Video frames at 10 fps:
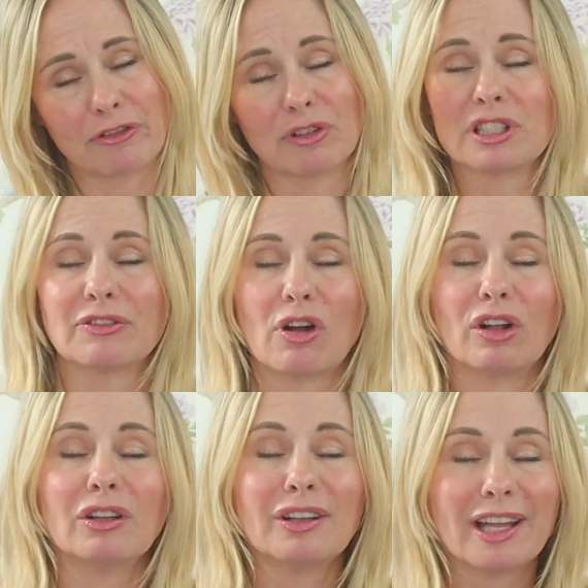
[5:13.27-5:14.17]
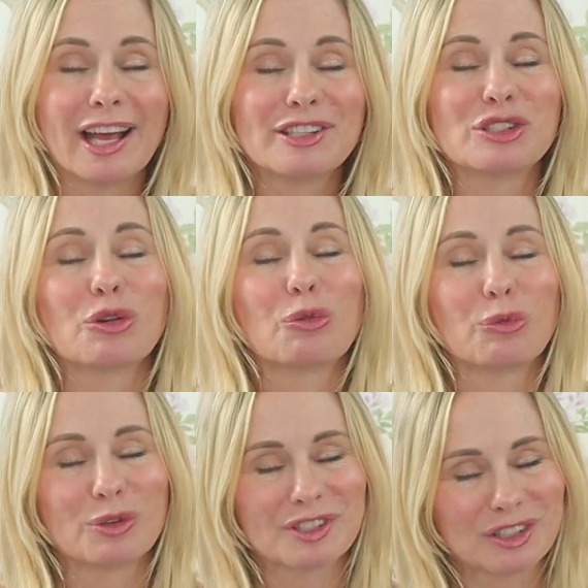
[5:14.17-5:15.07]
first of all, less
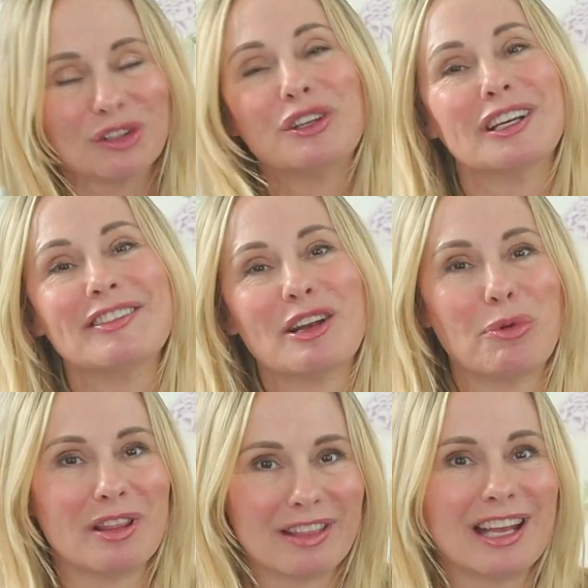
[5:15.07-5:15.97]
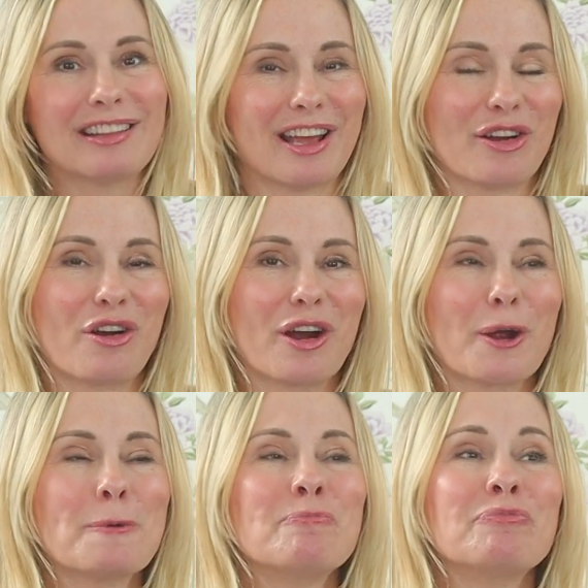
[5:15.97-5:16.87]
resilient than we think they
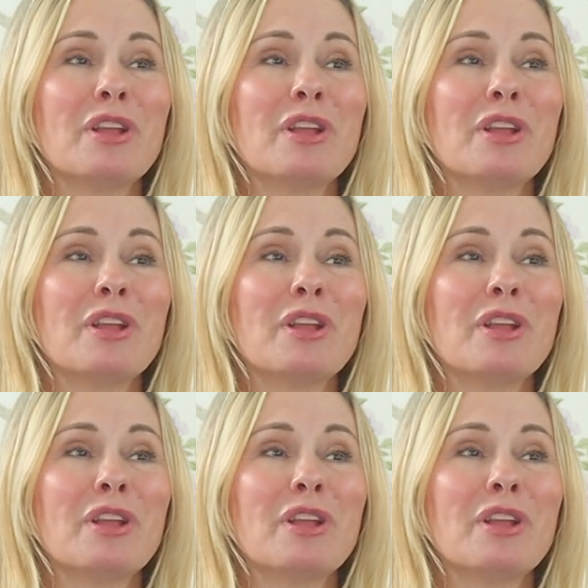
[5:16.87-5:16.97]
are,